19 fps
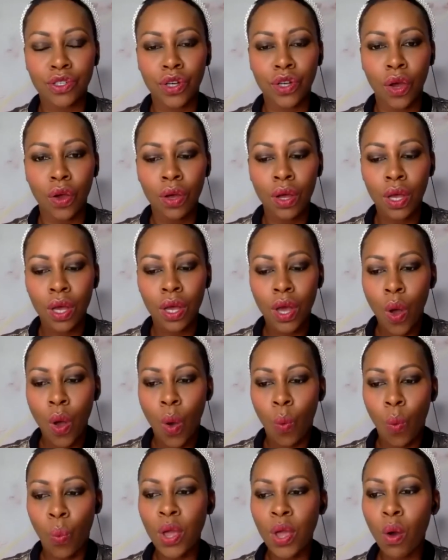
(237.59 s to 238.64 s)
You know,
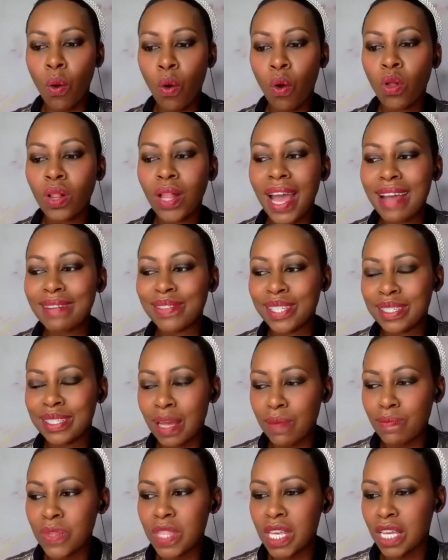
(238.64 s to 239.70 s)
we all have
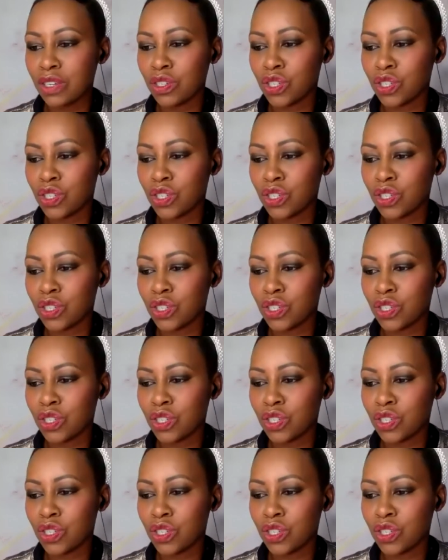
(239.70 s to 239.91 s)
something